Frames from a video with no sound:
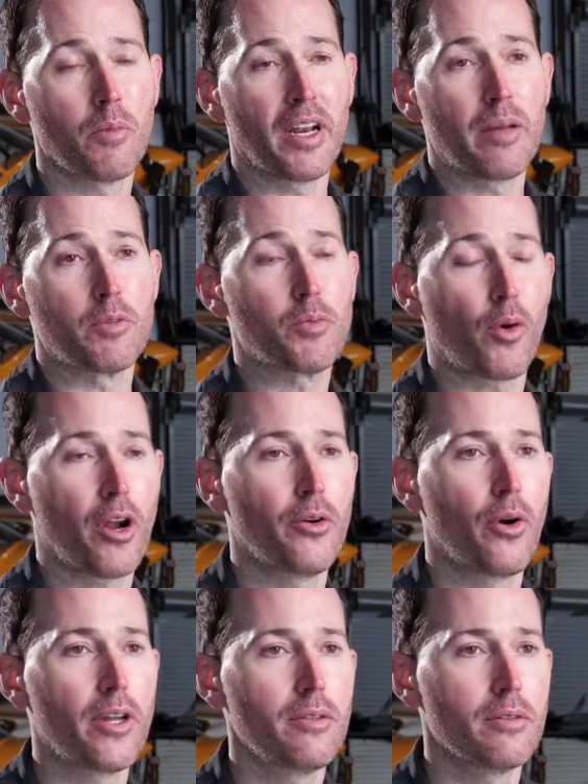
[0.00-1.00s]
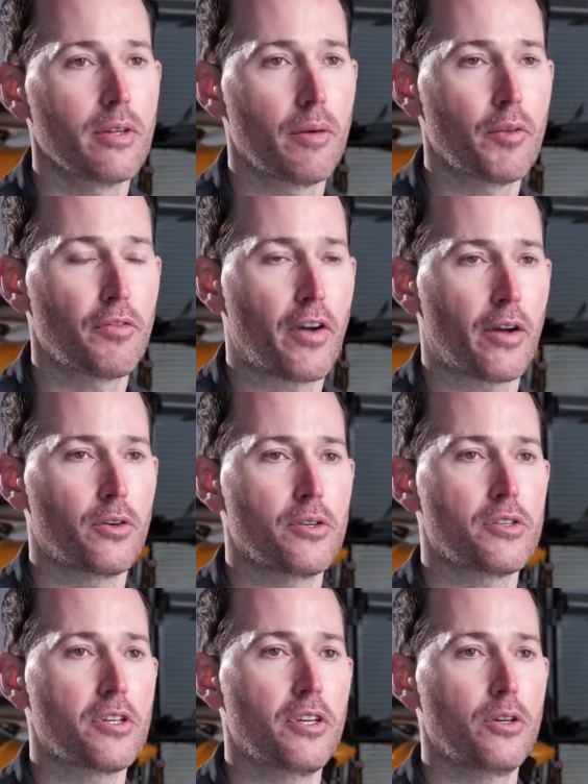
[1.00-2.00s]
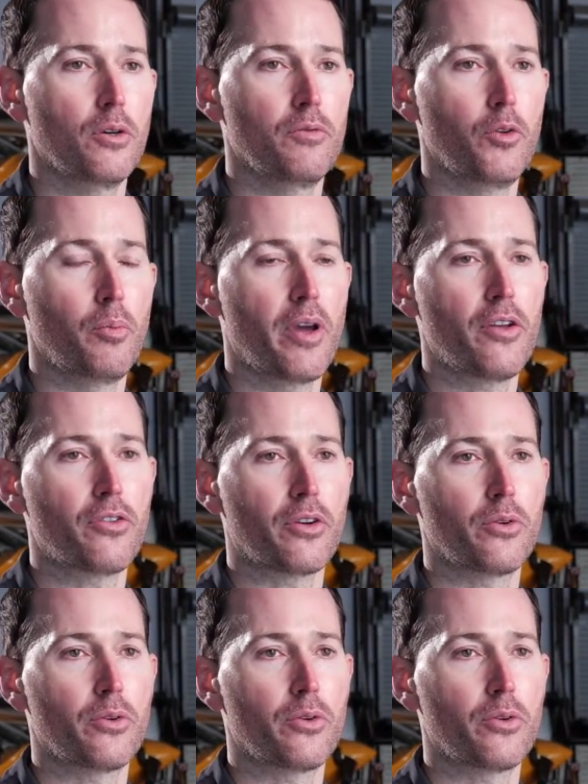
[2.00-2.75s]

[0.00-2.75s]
My name is Brian Wright. I'm the founder and CEO of New Patient